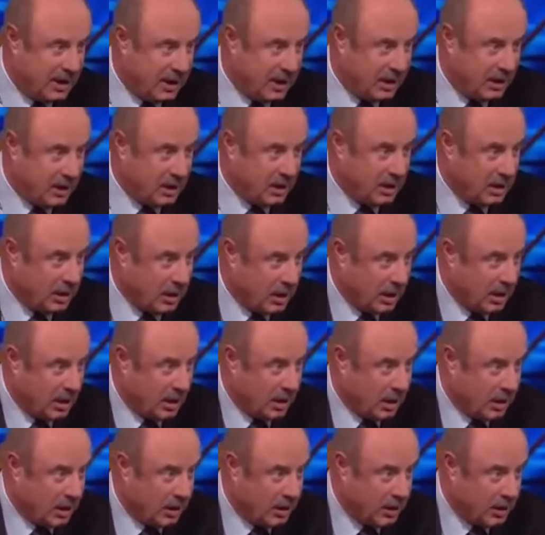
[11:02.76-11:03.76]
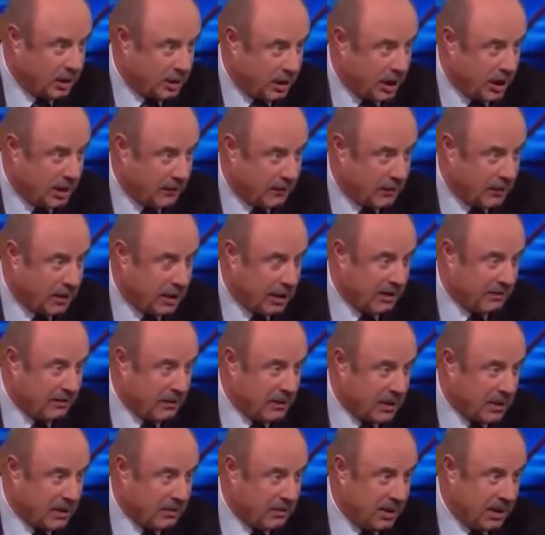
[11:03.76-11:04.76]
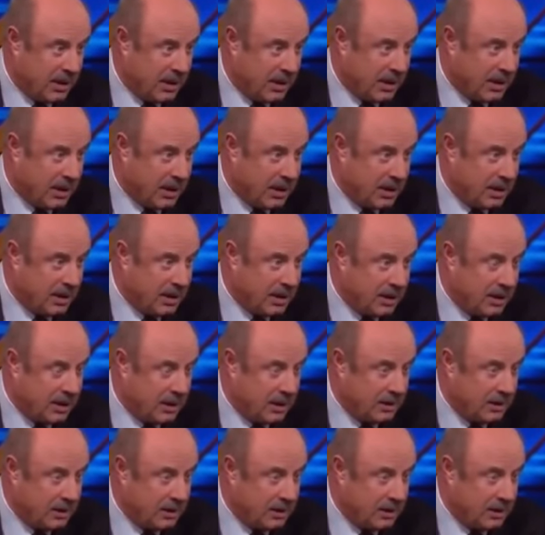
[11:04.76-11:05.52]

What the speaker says: here to cover up chlamydia.